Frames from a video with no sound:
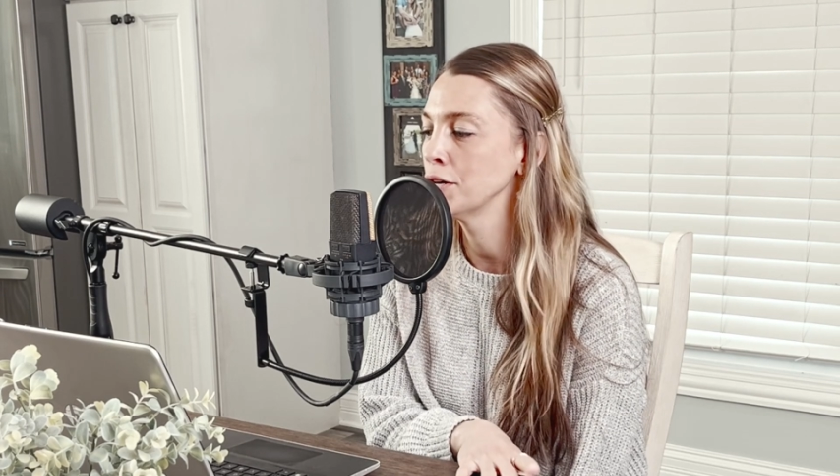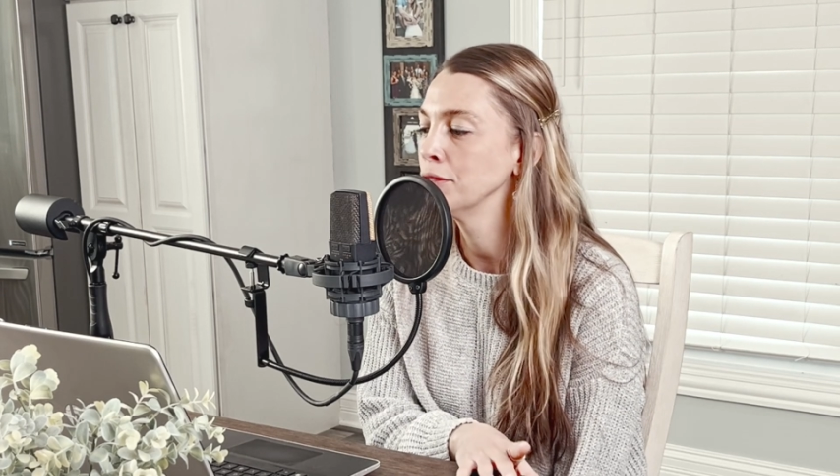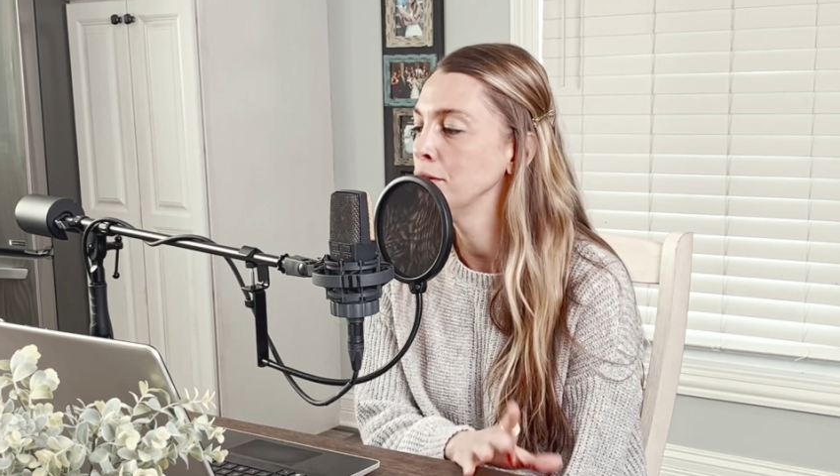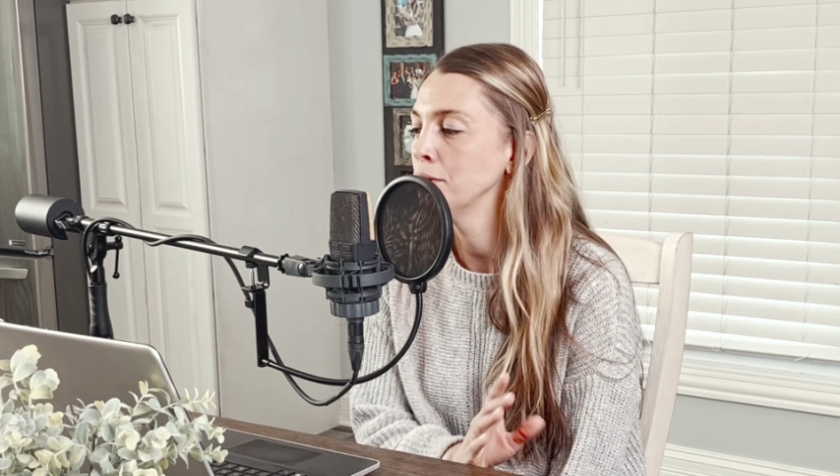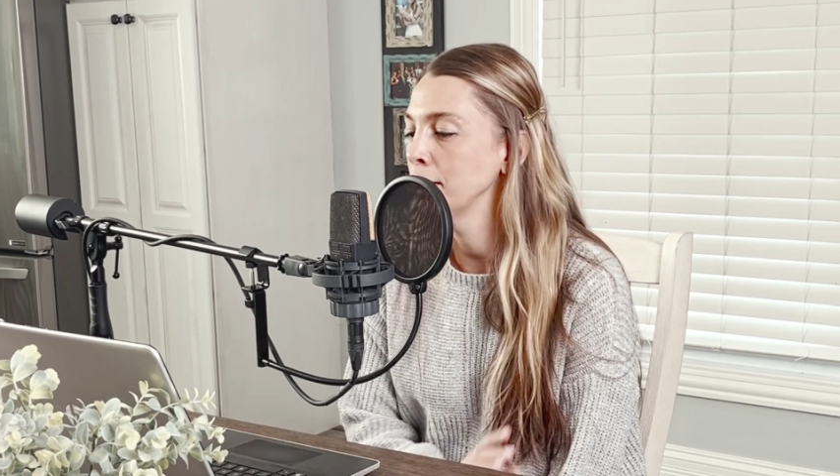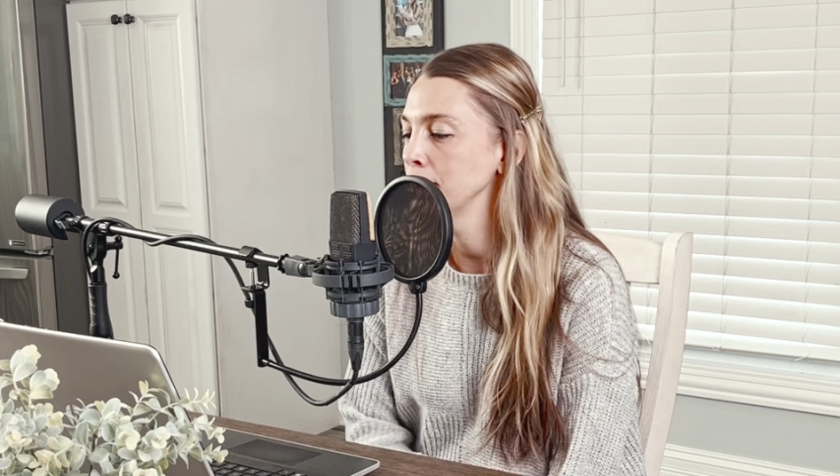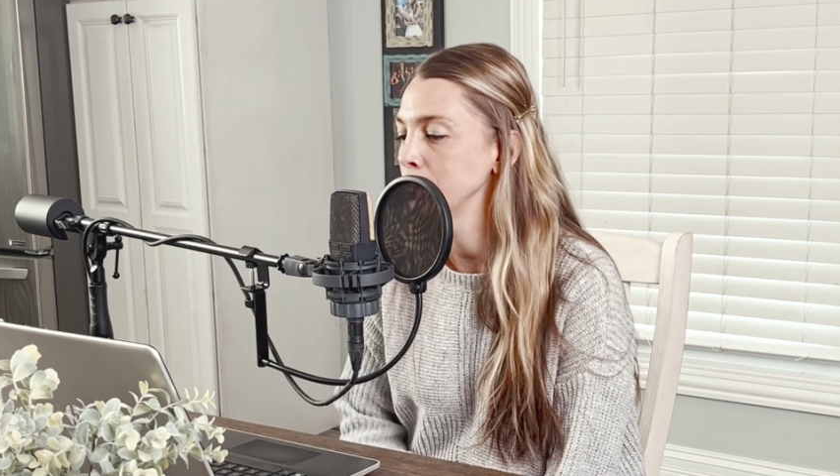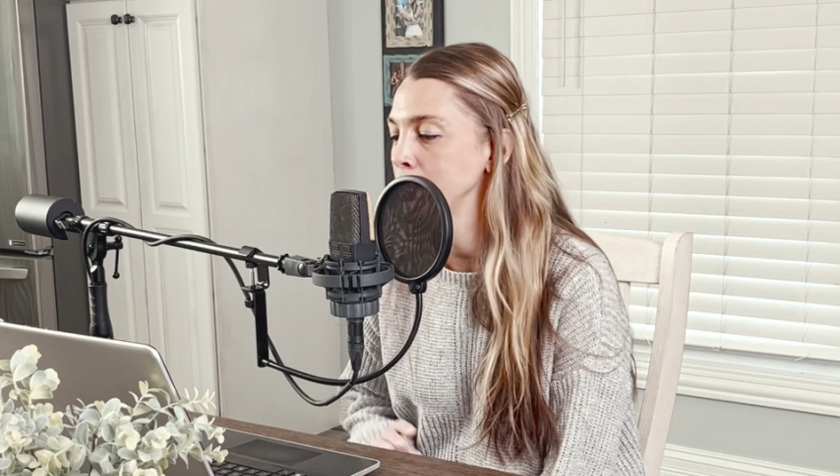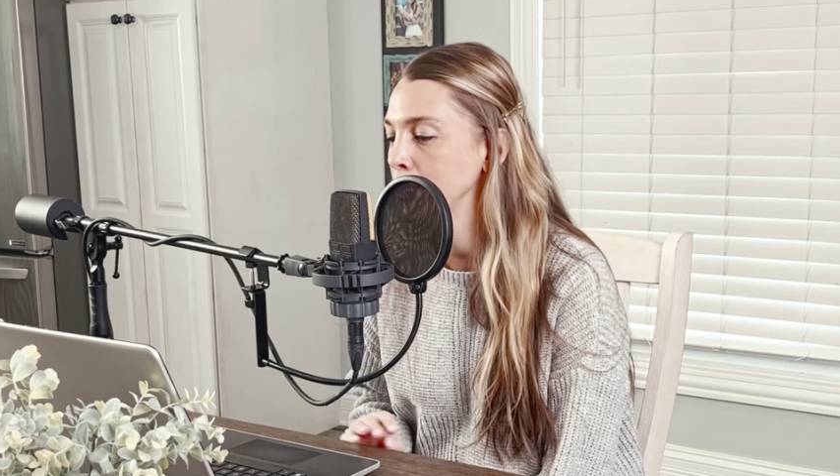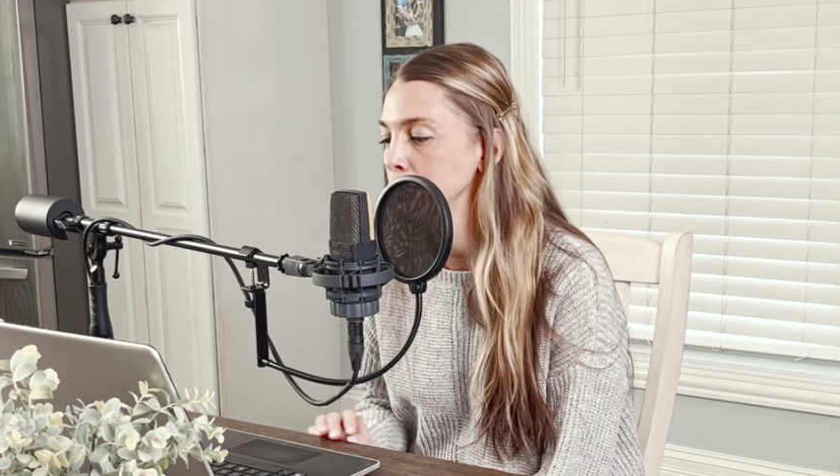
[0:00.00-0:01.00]
in the United
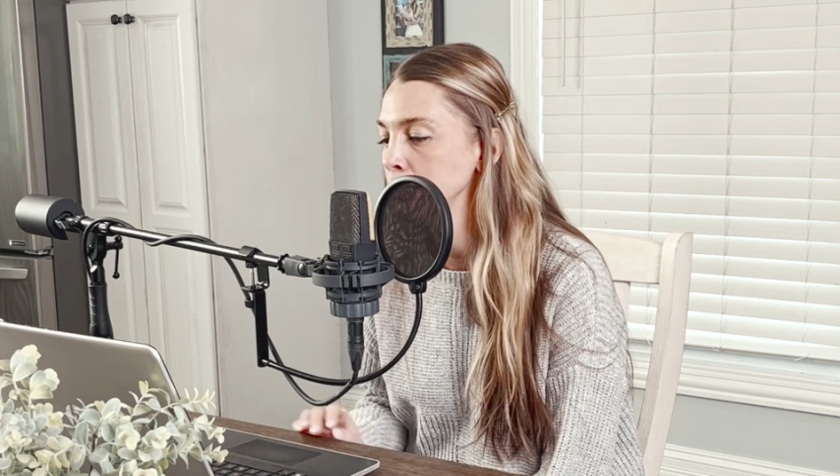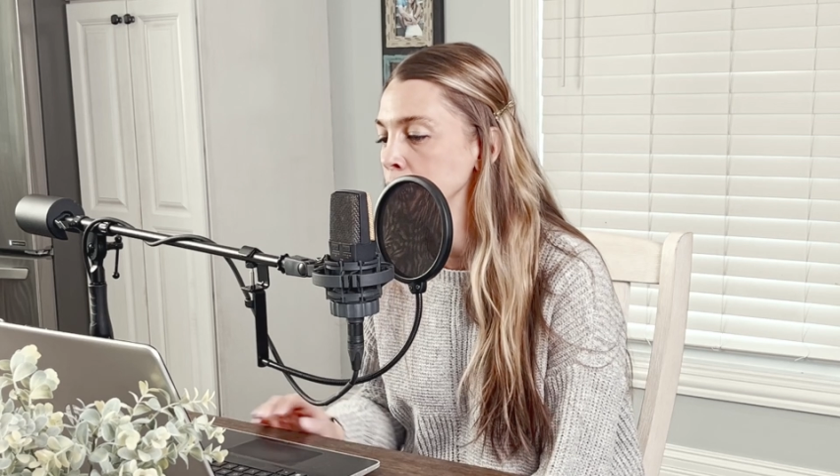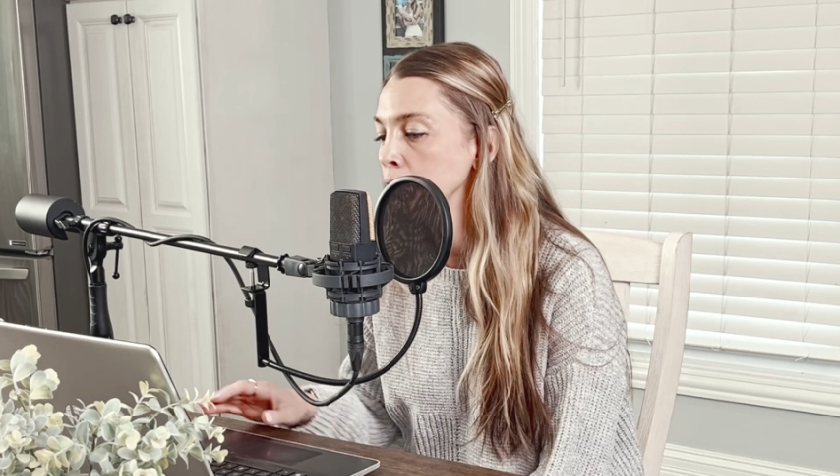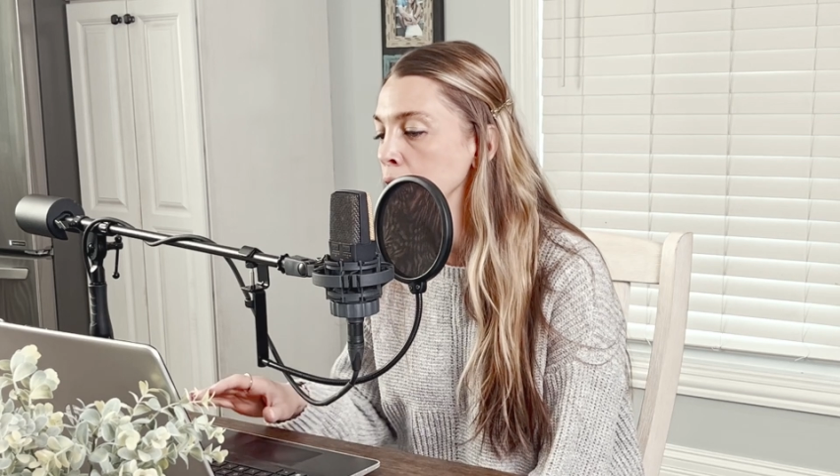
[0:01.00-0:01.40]
States.